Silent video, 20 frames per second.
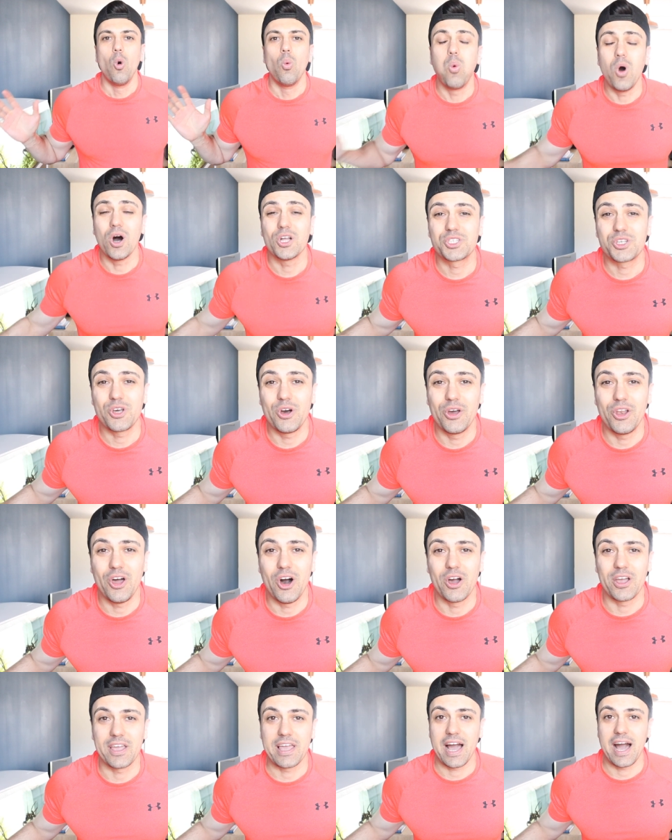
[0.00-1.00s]
What's going
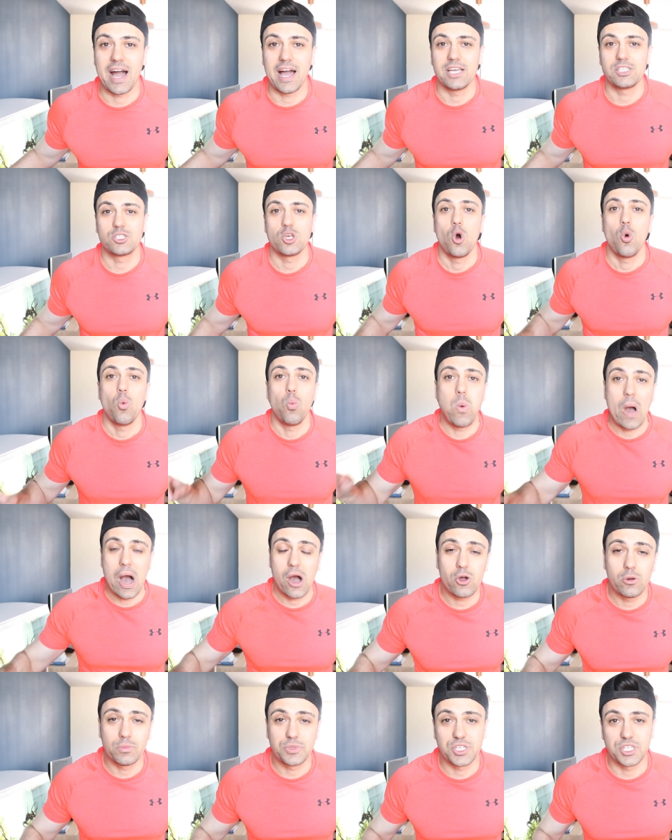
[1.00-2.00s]
on guys?
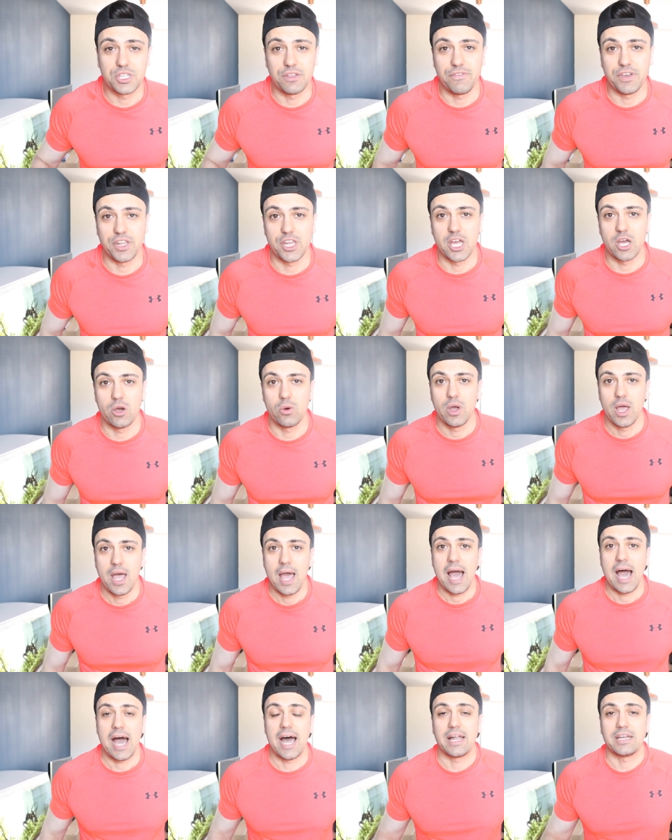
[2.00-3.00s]
Welcome to the video
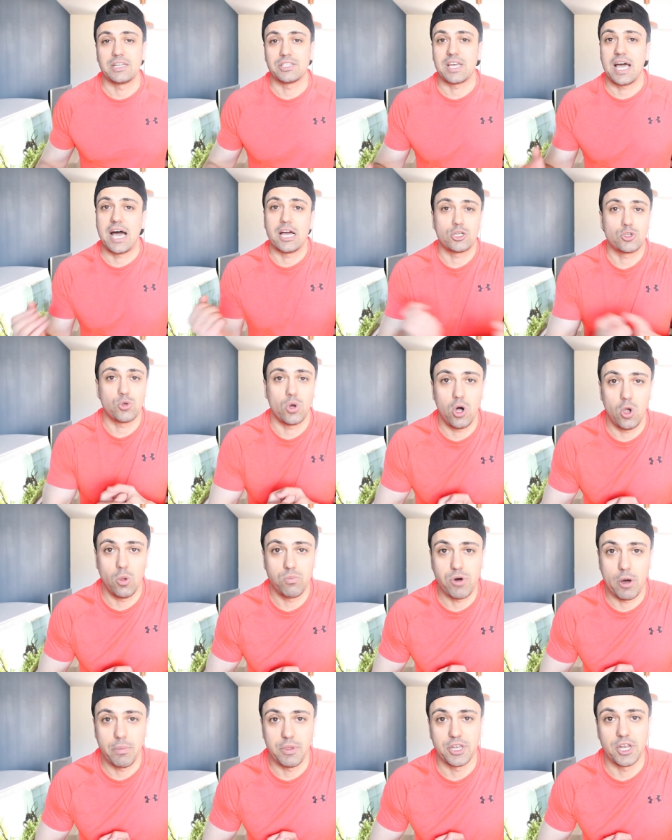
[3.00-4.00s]
and as you all
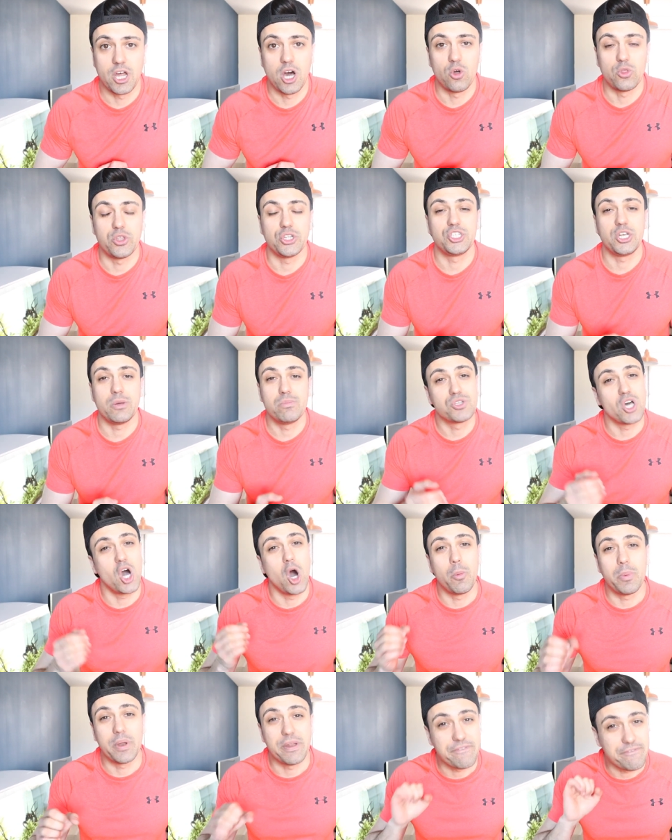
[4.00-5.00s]
probably know the gyms are
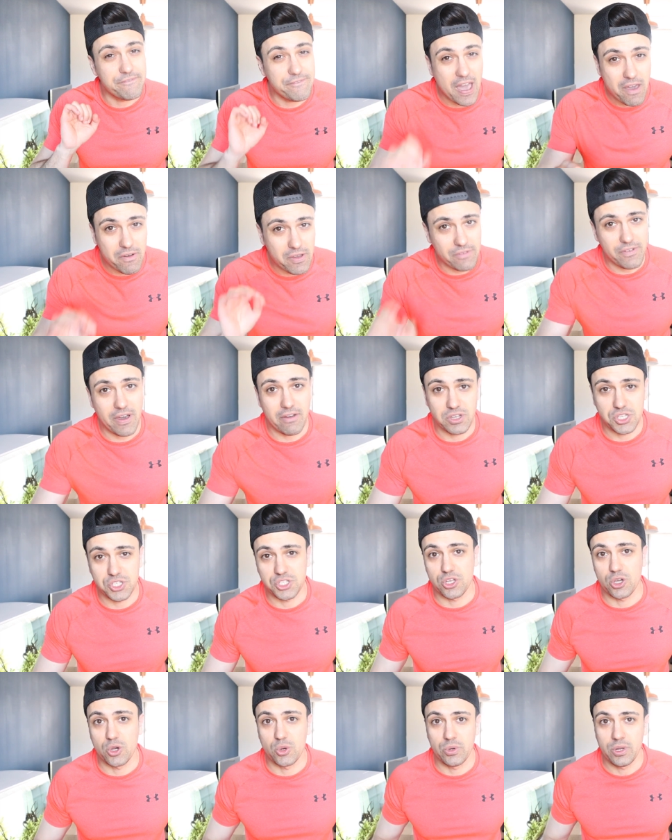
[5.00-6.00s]
opening very very
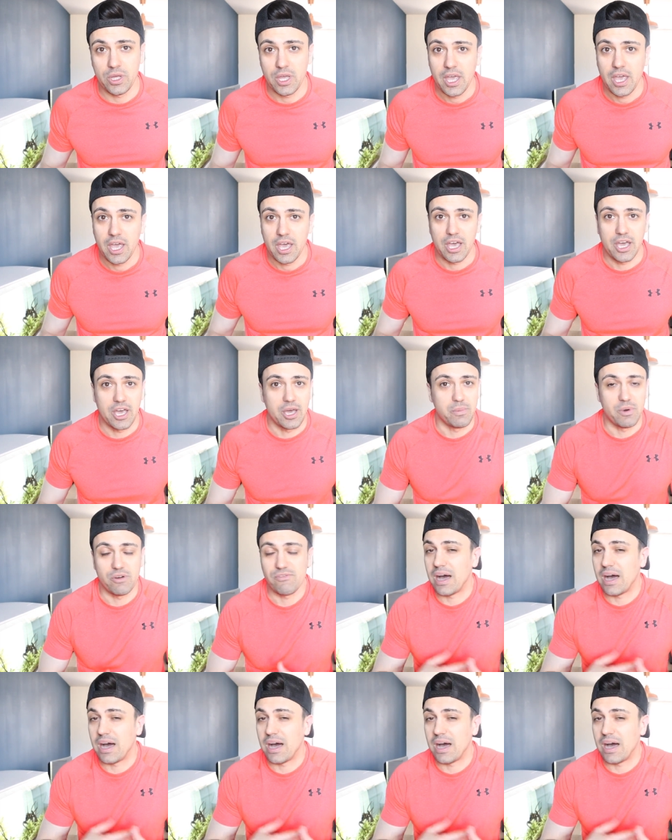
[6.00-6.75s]
soon um,